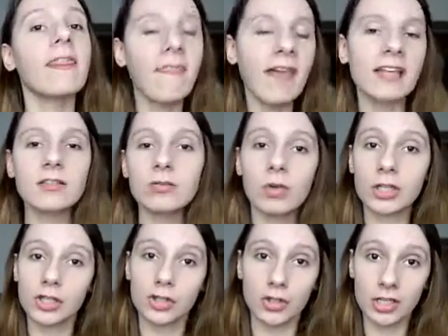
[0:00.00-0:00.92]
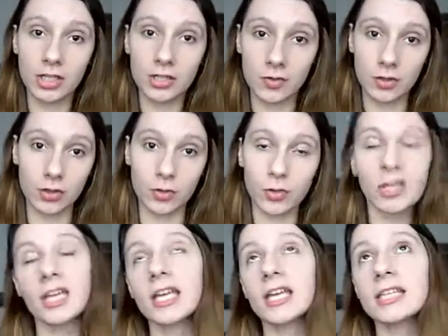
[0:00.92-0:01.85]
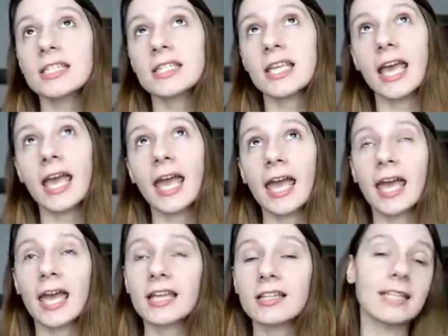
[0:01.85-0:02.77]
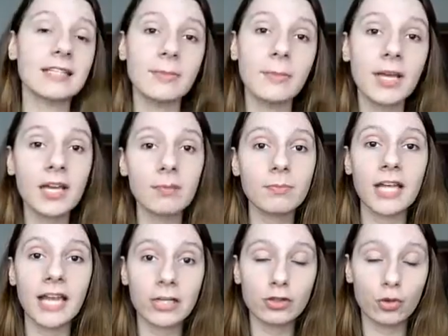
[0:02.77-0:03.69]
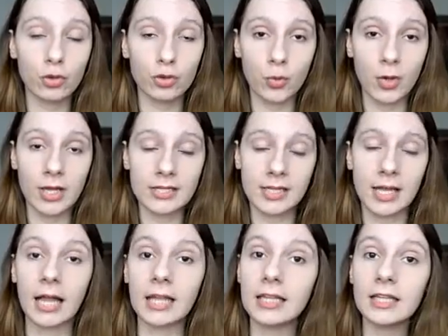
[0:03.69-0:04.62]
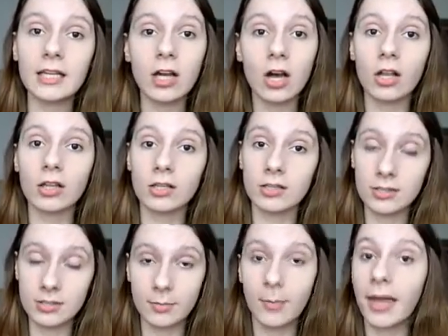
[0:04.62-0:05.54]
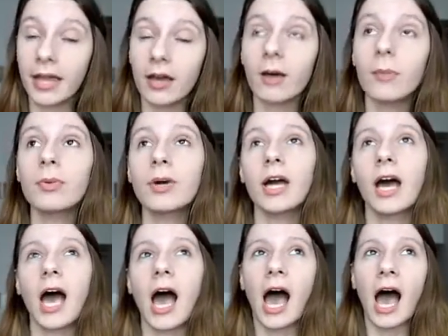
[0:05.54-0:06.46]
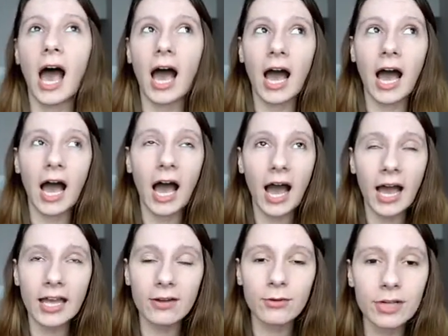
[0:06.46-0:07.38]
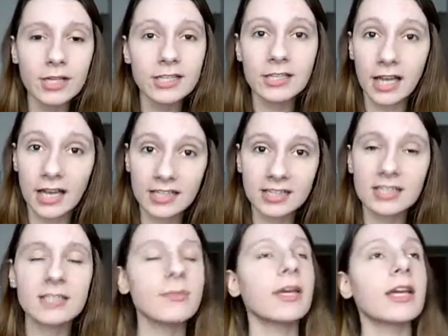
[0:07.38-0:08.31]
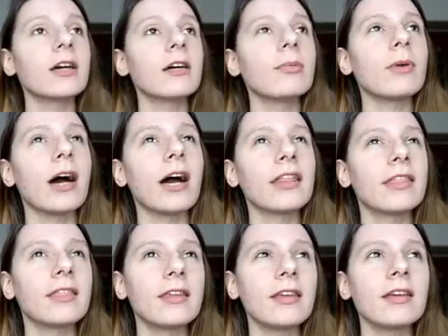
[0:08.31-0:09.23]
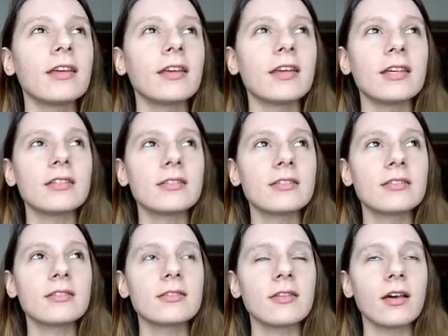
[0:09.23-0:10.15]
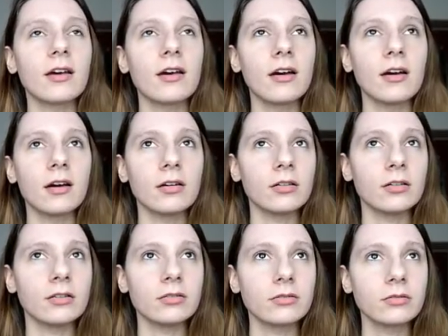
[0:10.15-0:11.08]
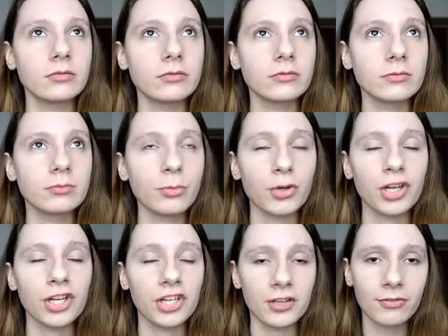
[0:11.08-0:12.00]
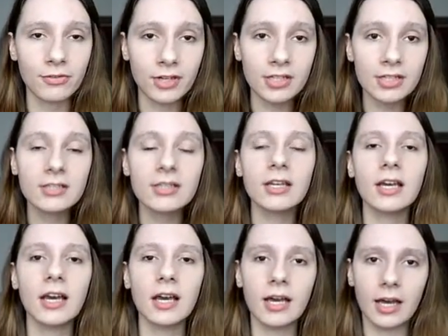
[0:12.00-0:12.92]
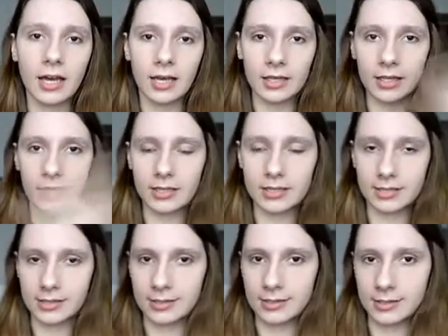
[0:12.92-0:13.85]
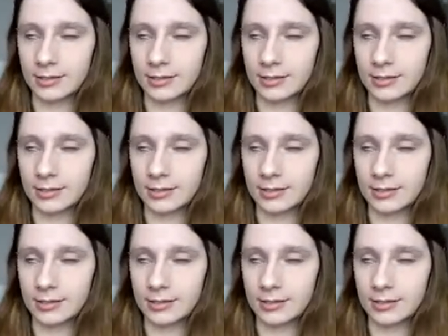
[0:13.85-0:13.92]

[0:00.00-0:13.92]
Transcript: that's what today's video is, and the makeup that I chose was Lily Collins makeup. I really like this makeup. I think it's pretty different. It's